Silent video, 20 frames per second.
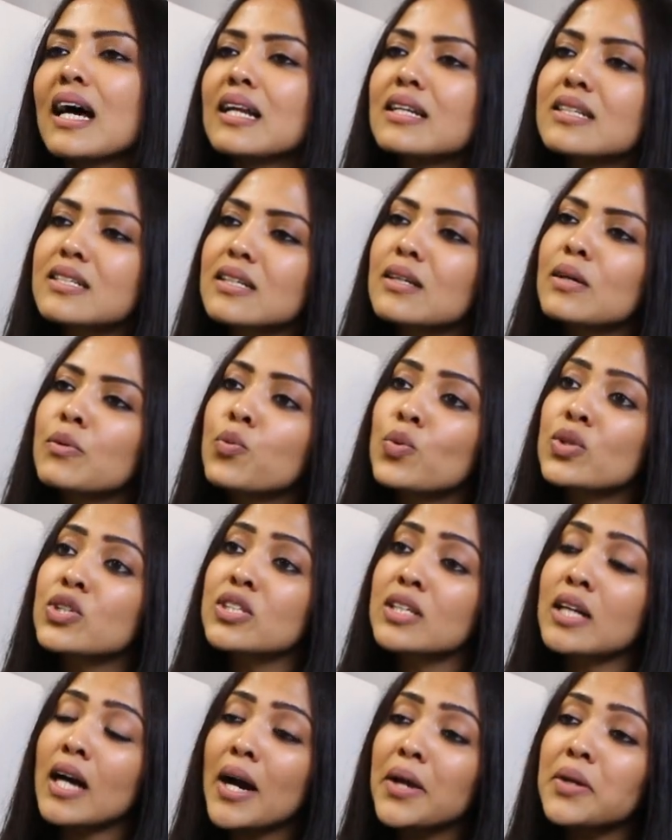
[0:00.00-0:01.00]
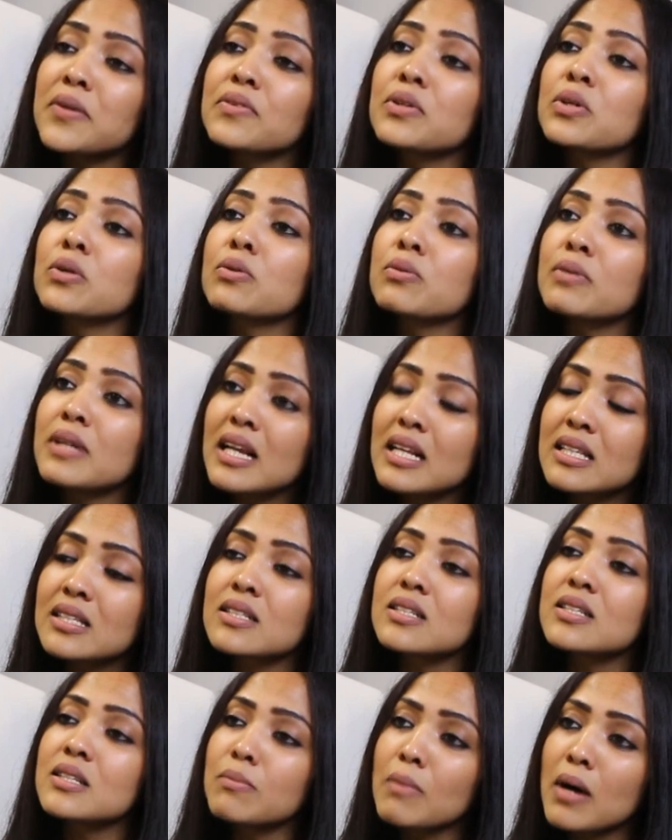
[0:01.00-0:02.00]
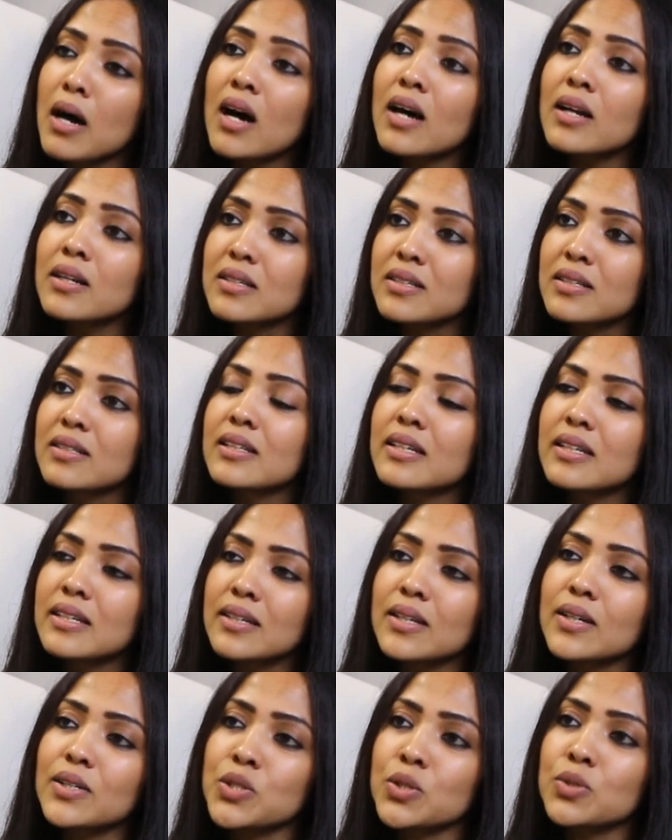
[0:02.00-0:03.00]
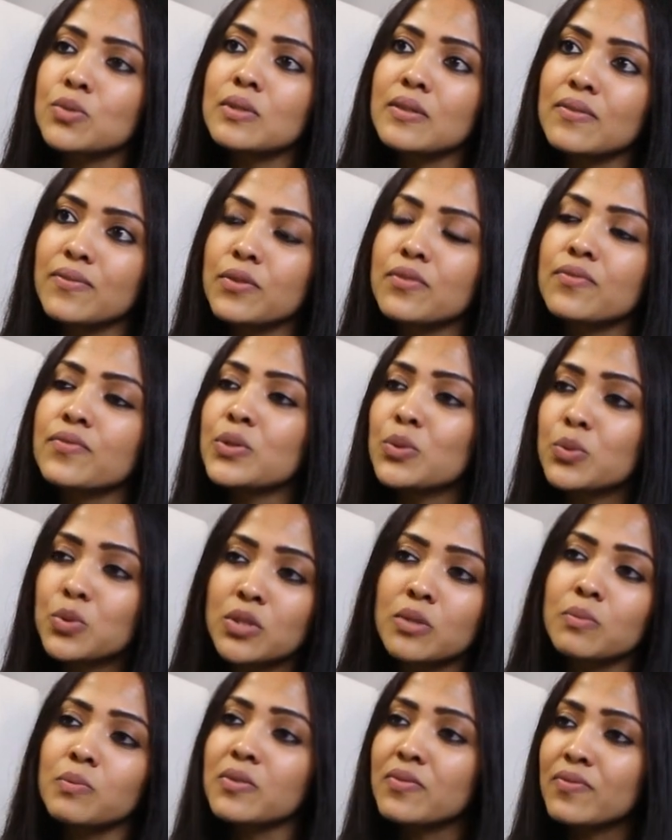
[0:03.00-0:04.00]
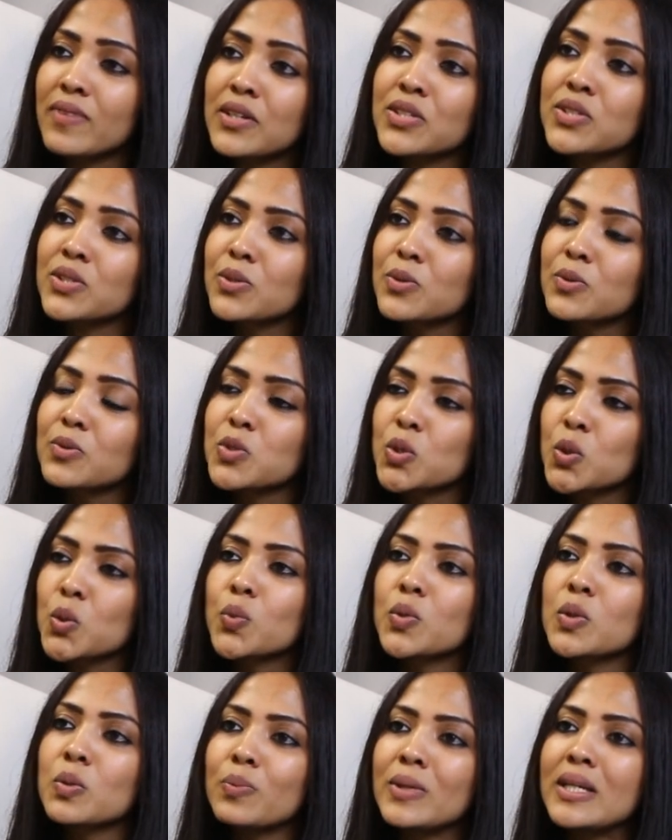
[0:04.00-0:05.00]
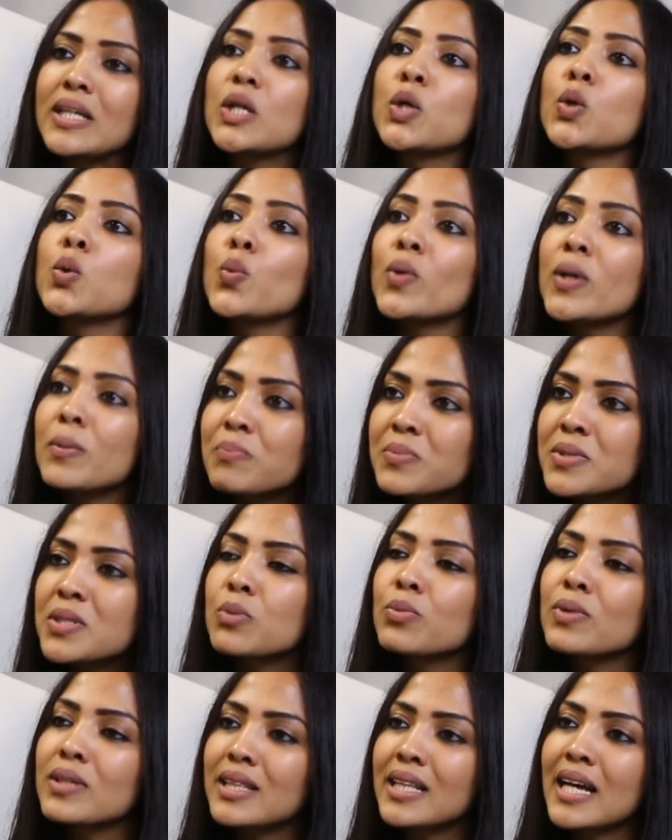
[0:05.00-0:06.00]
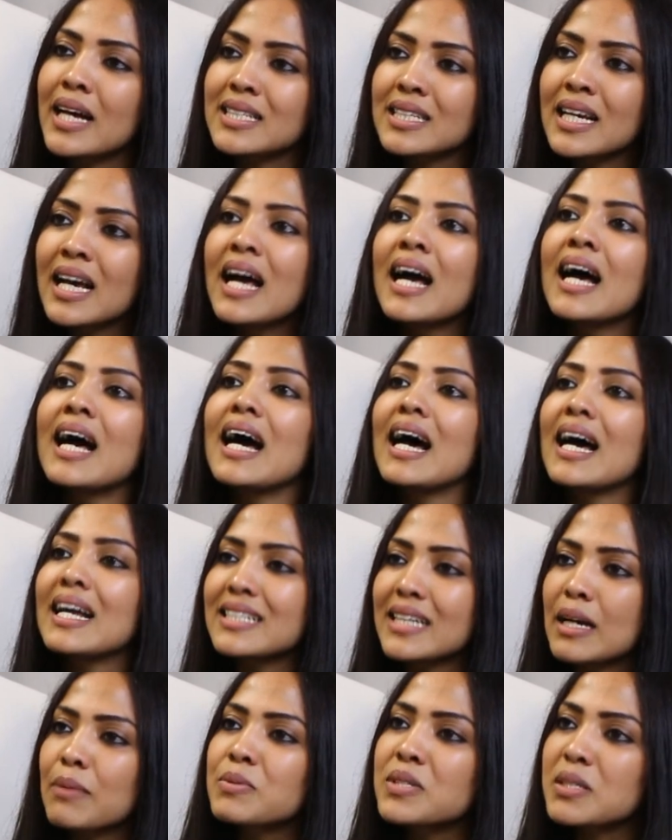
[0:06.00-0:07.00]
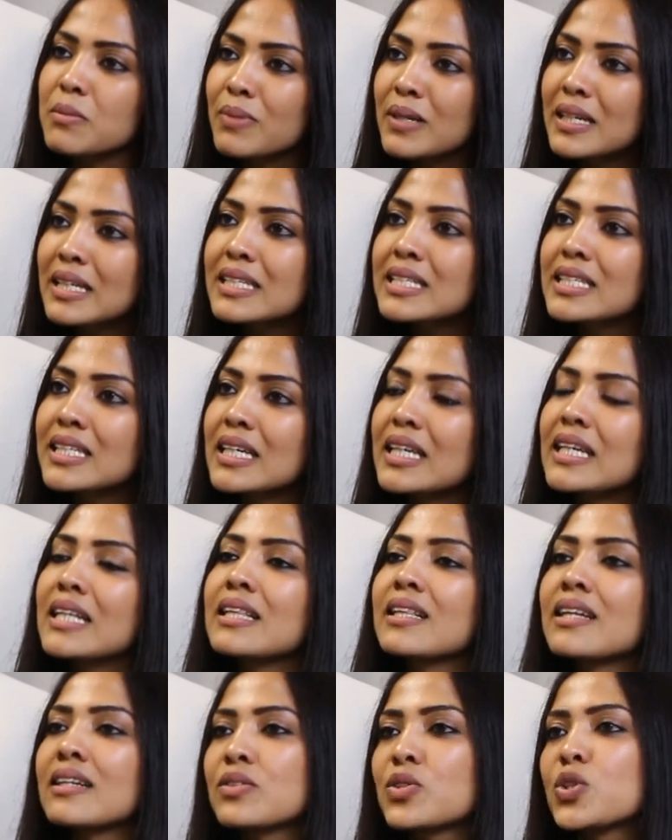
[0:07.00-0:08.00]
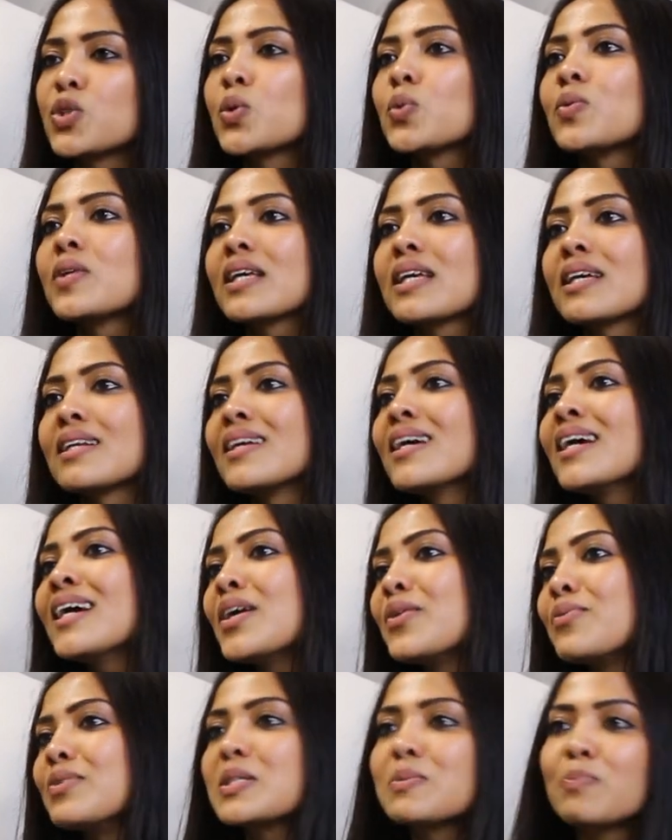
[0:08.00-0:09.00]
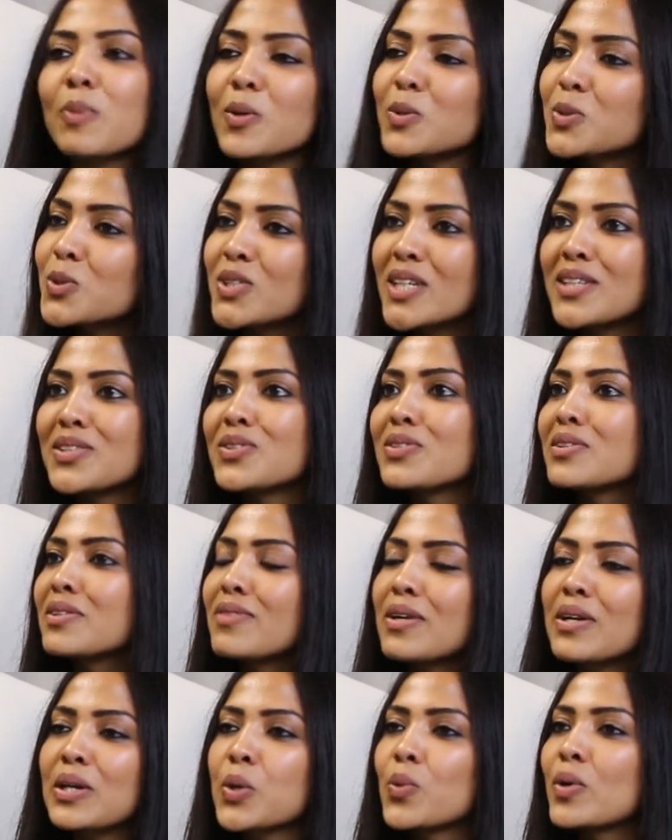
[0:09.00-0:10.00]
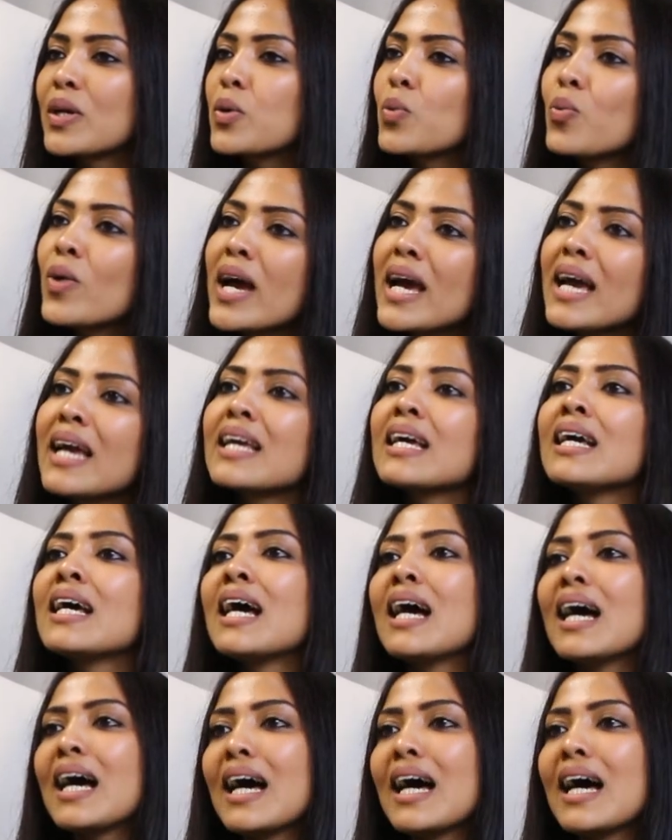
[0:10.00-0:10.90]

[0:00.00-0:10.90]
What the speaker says: and which kind of creates a demand in the industry for future professionals who would be equipped with that adaptability, that, you know, they can respond to changes in a very quick way